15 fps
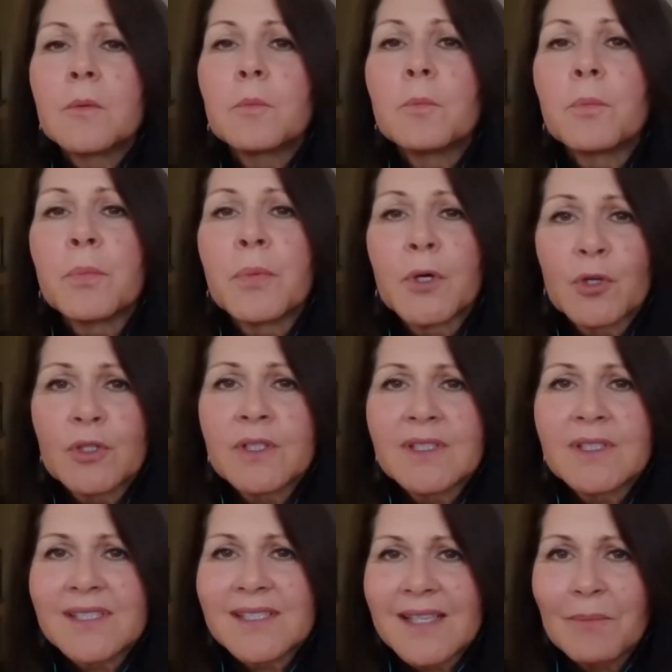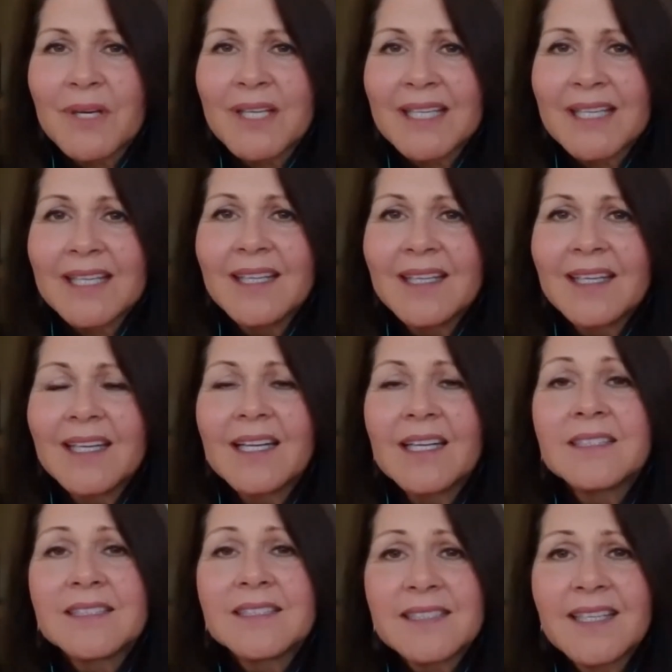burdened somebody
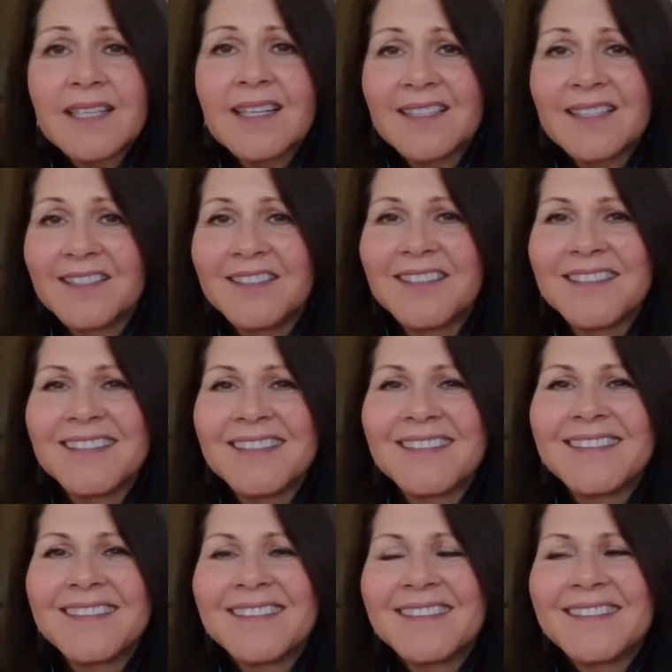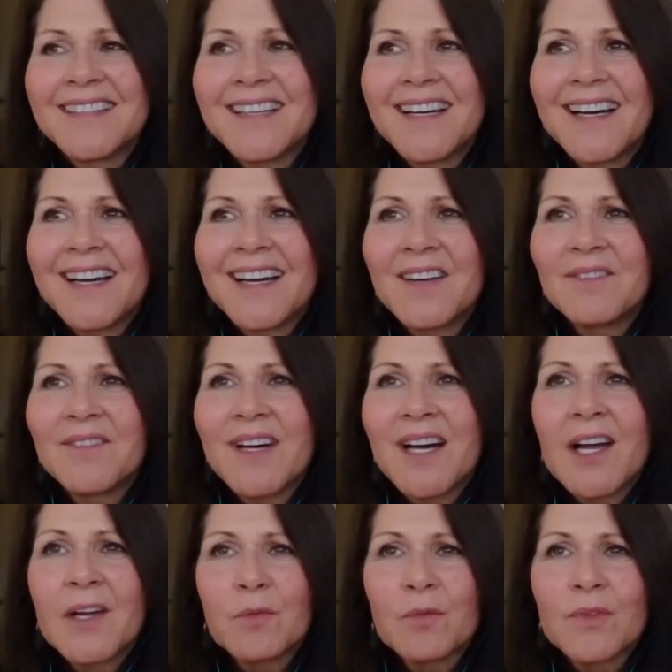until um,
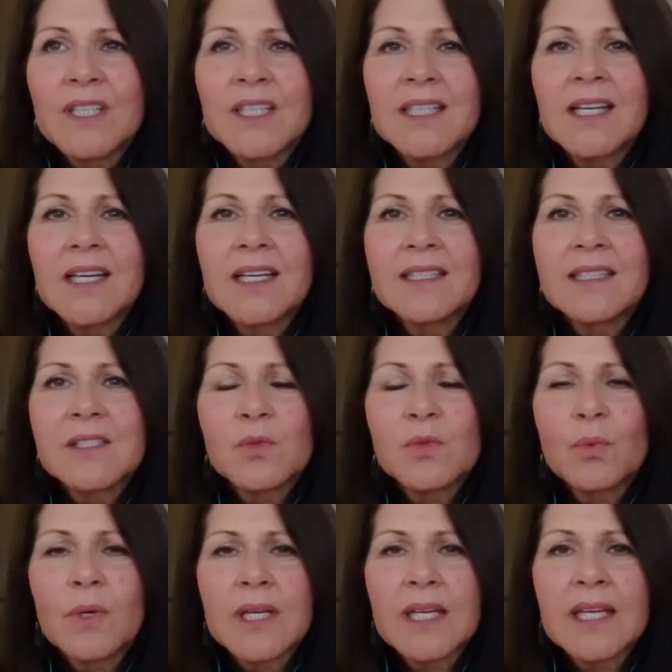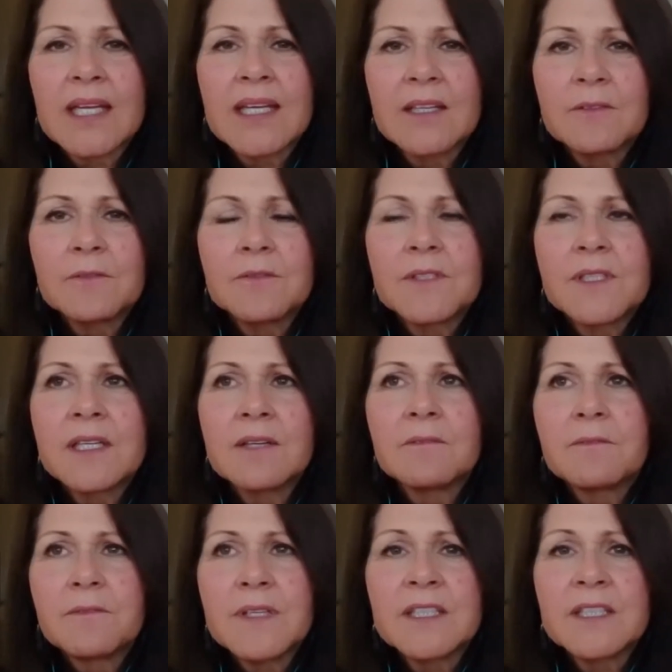I realized what a gift it
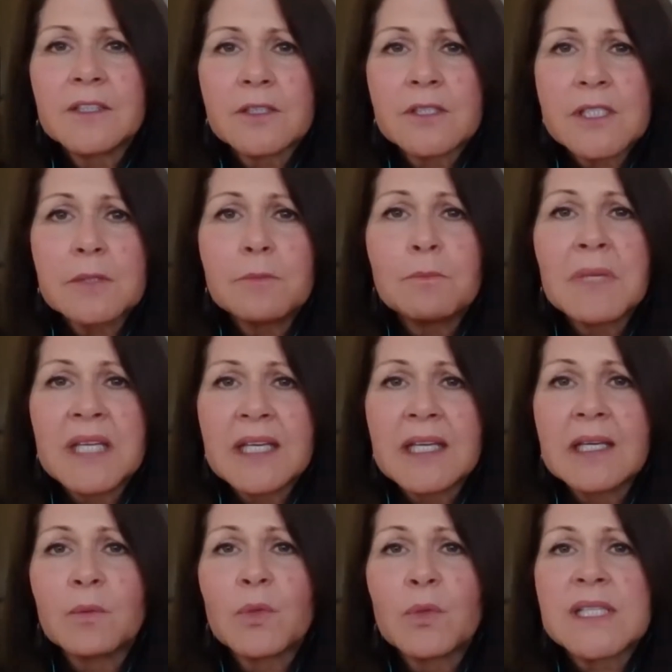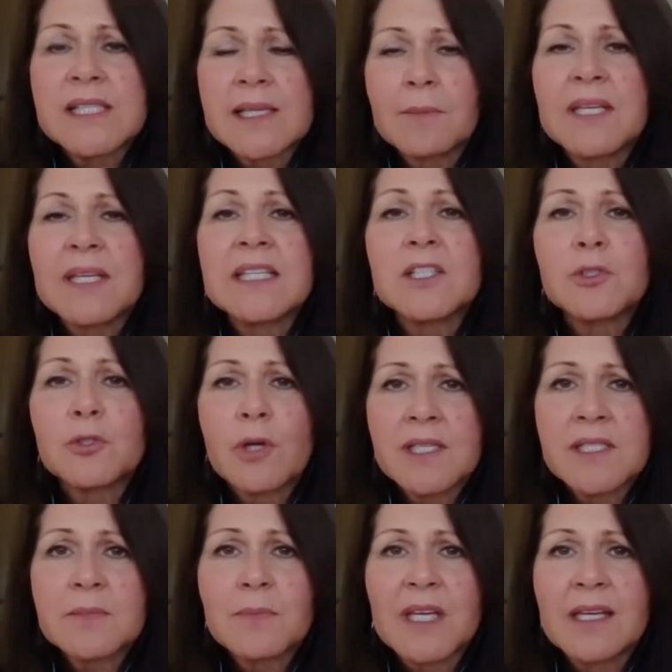feels to me when somebody
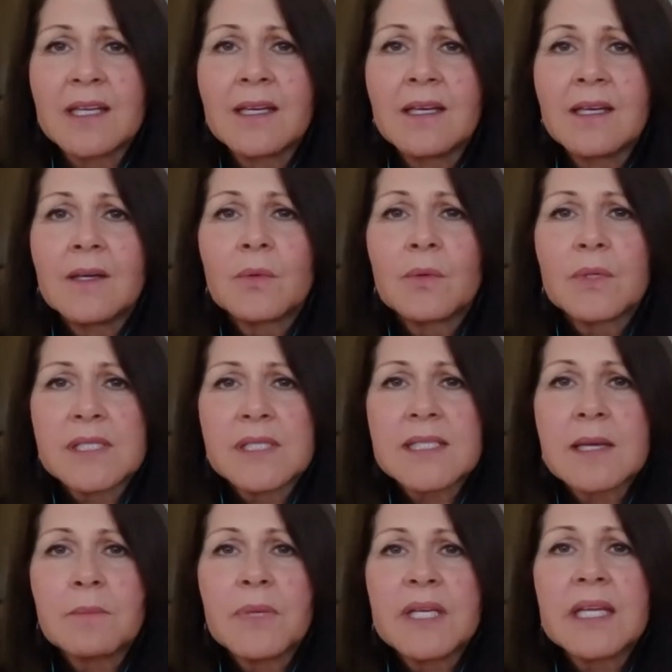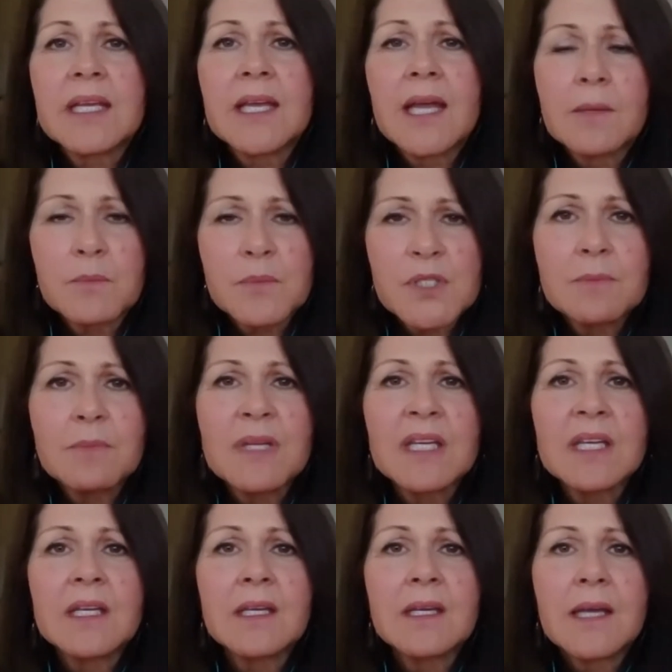trusts me, when somebody comes to
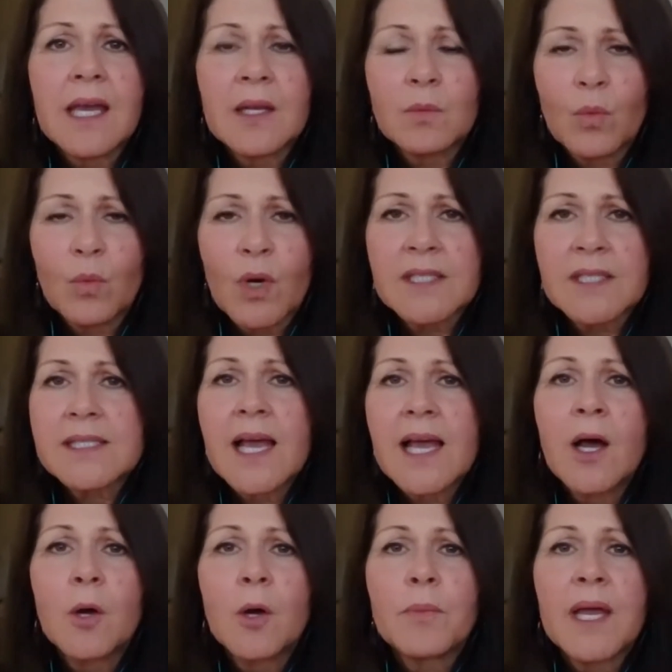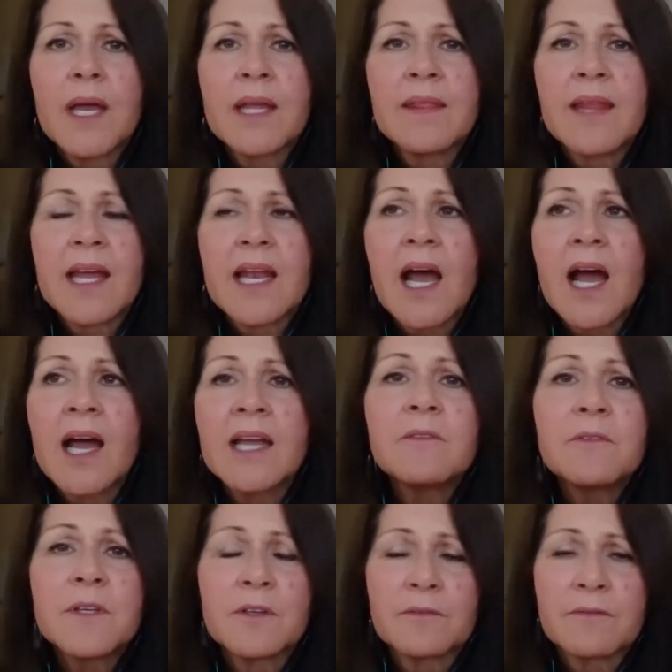me and wants help, and that I
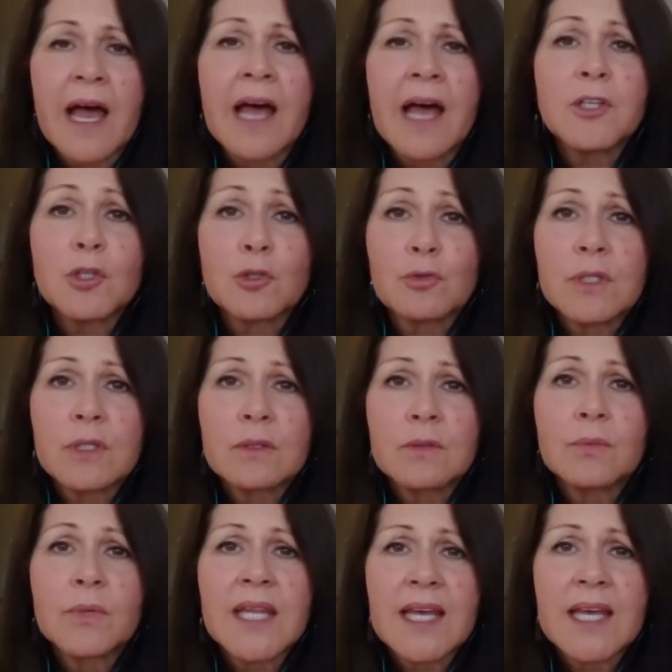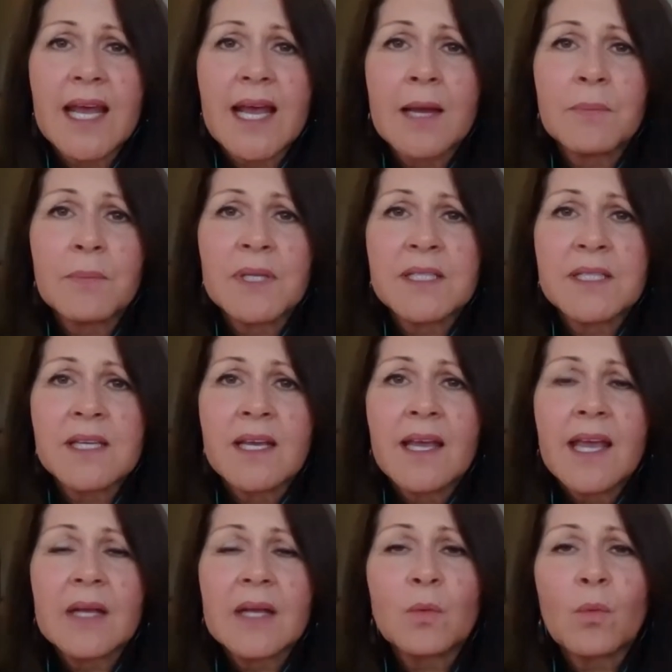feel valued when that happens.
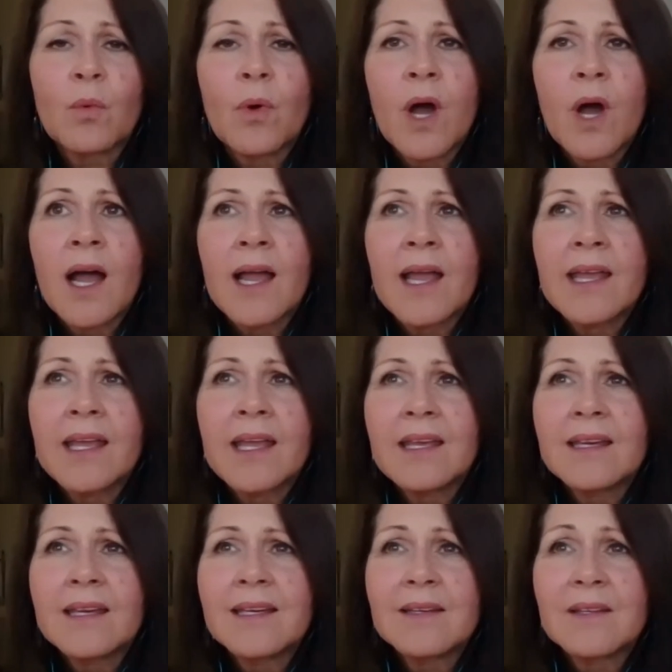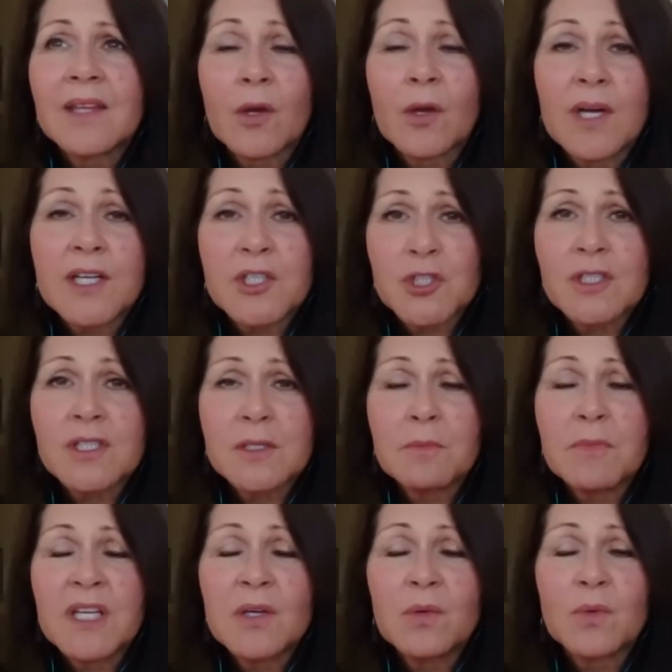And why the question to
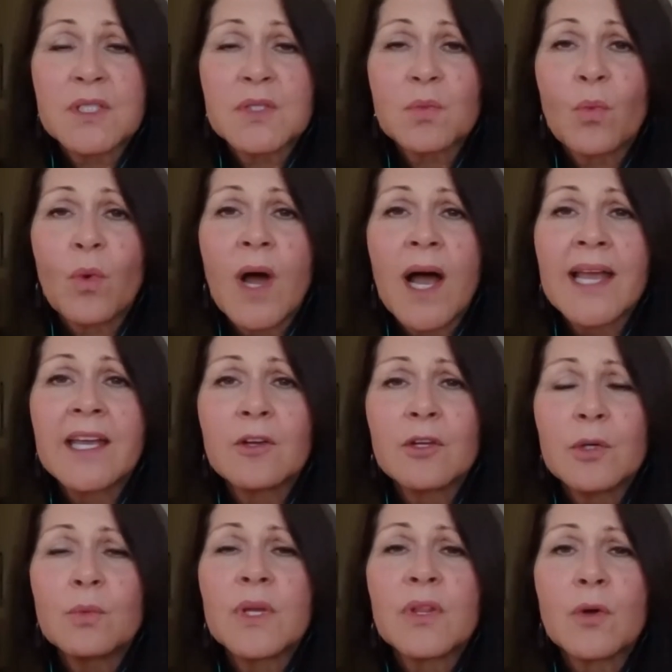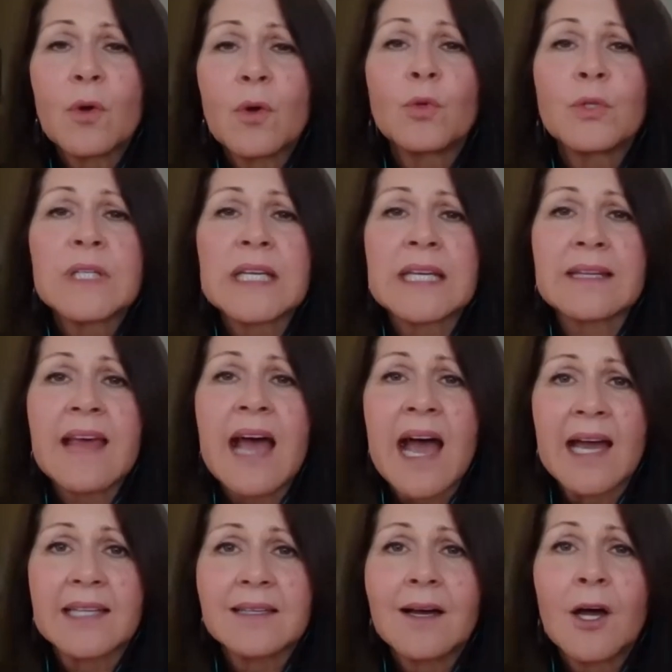me was, why are you withholding
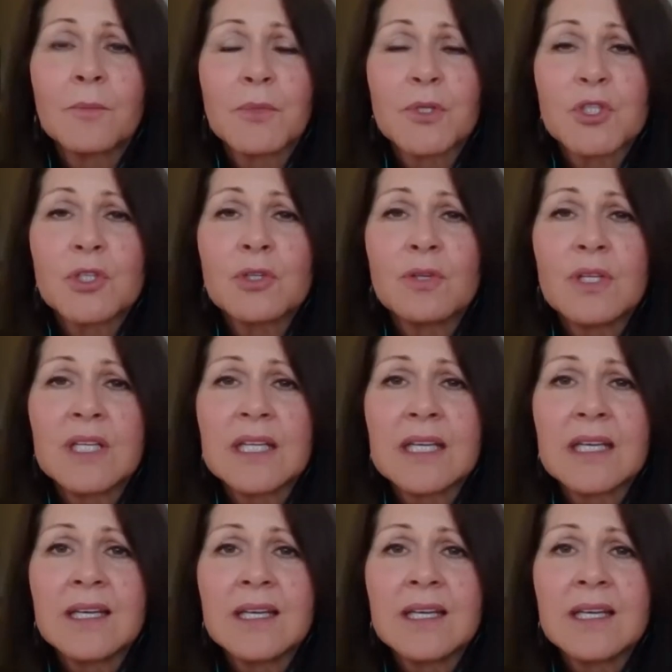that opportunity